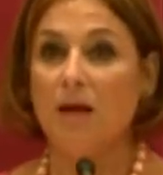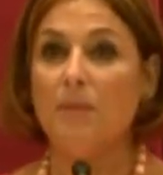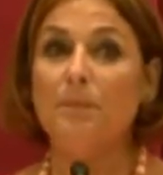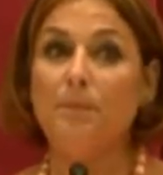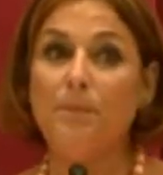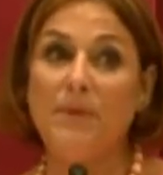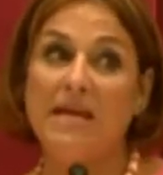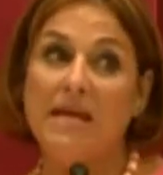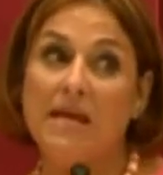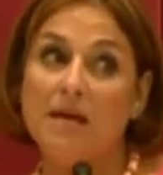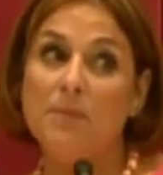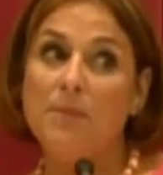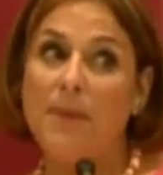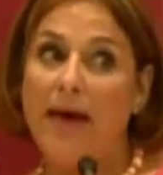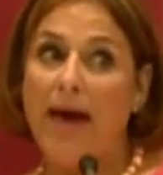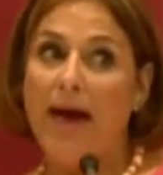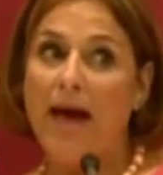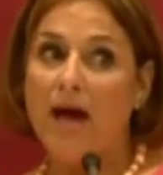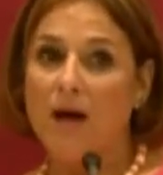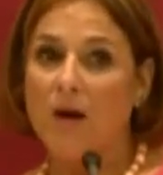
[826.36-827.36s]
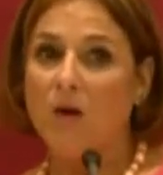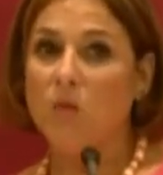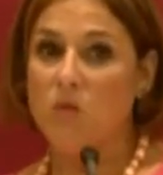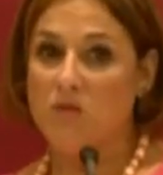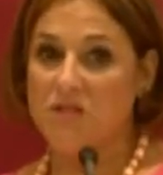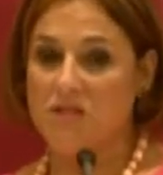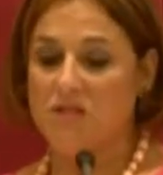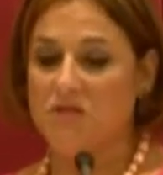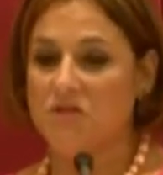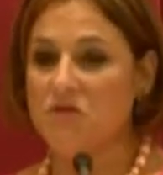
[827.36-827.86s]
Beanbag
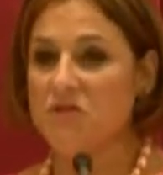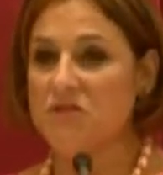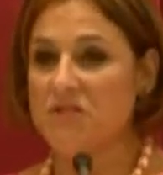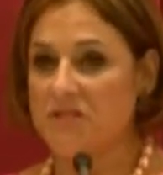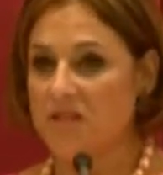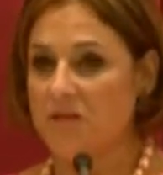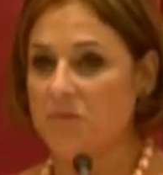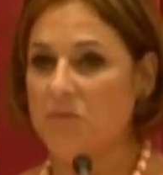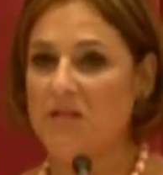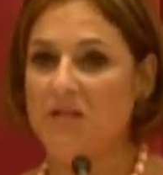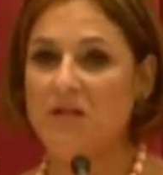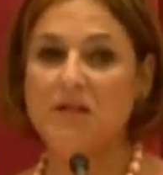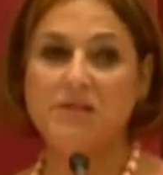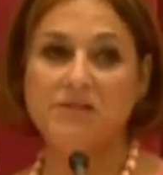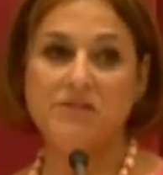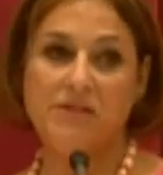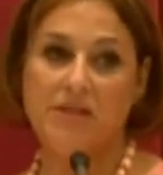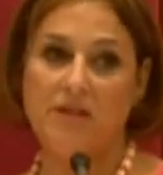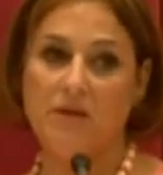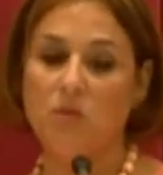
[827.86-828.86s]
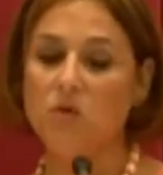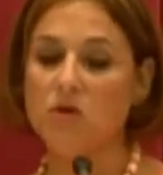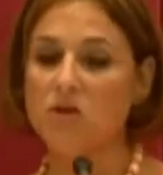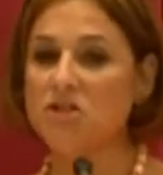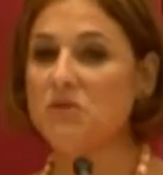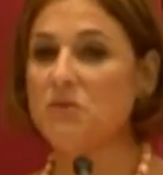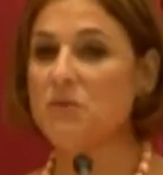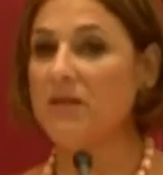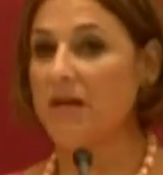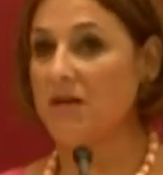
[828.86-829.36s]
was interesting because he
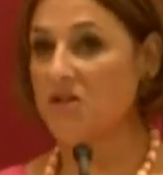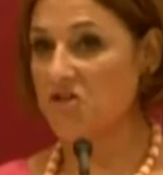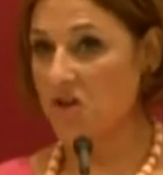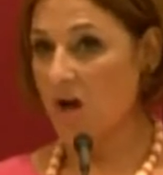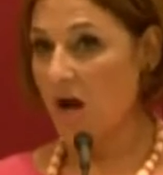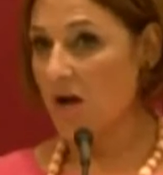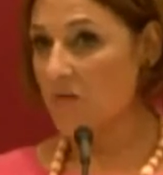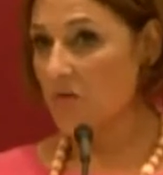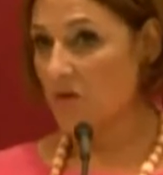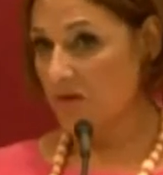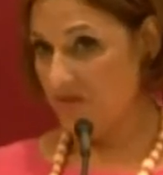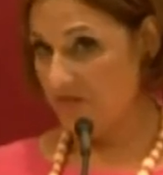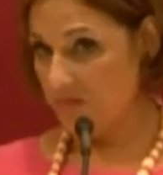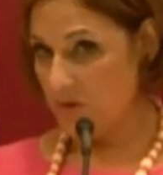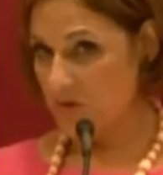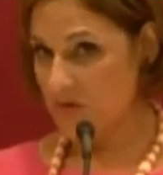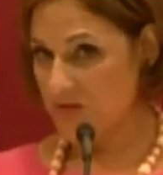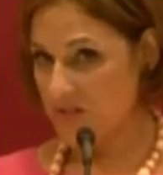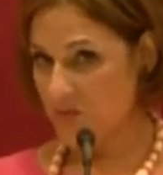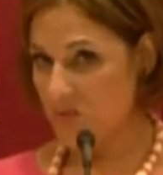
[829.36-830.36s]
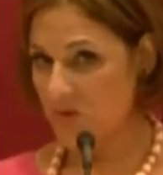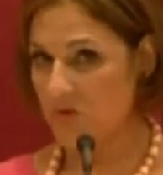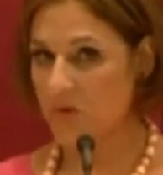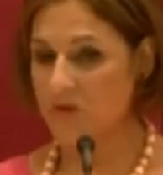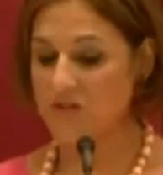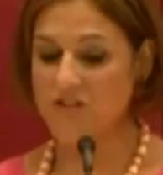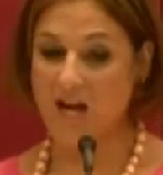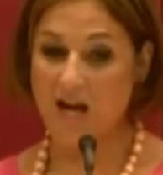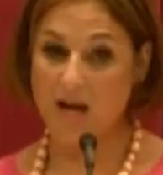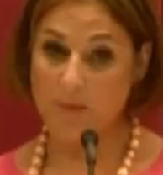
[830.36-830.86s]
works with a genre of music with
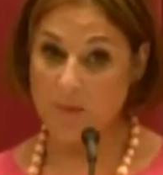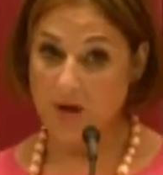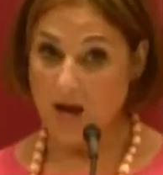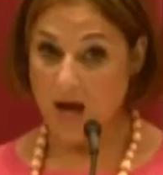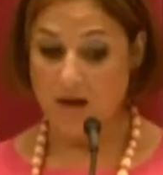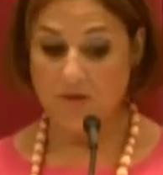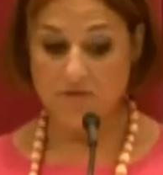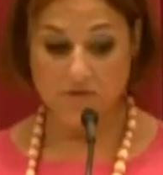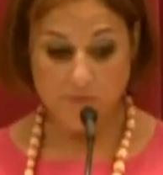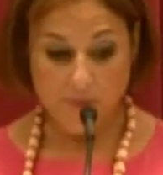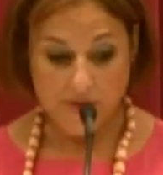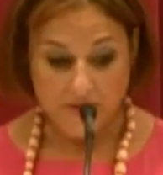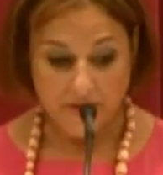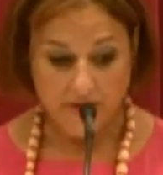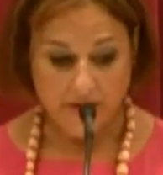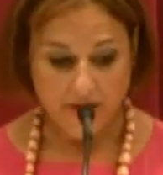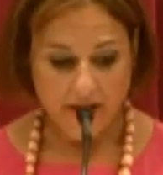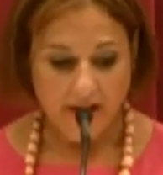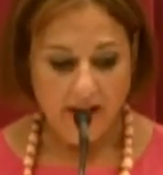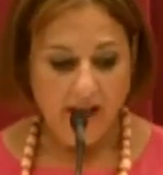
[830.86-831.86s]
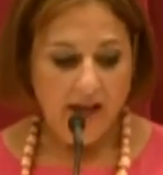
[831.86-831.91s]
which I am not familiar.